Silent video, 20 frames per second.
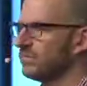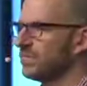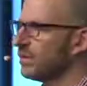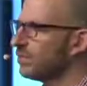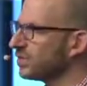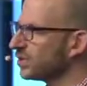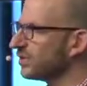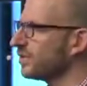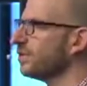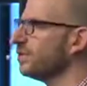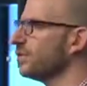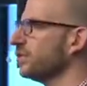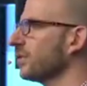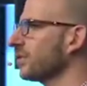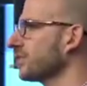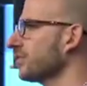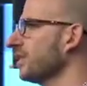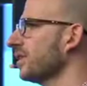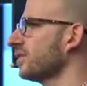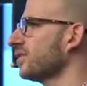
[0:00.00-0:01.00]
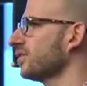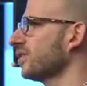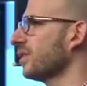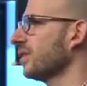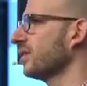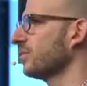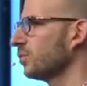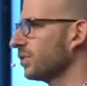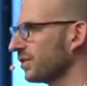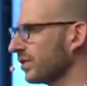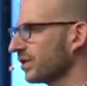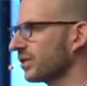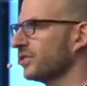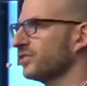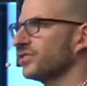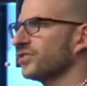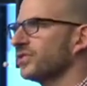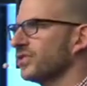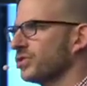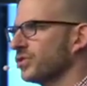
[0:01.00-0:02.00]
members of the New York State Senate with their
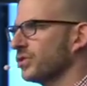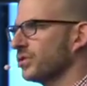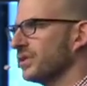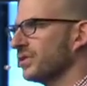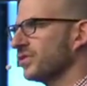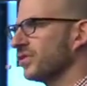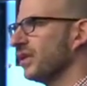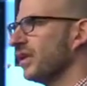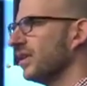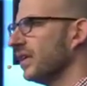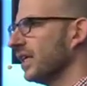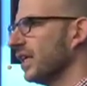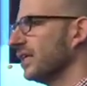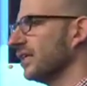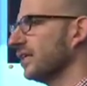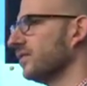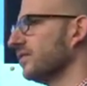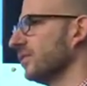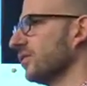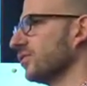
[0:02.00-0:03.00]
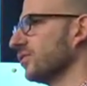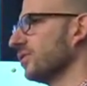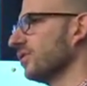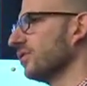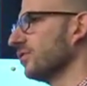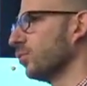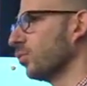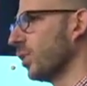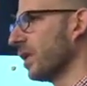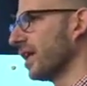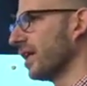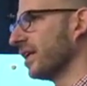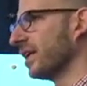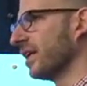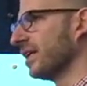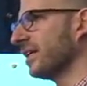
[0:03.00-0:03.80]
constituents in a digital way.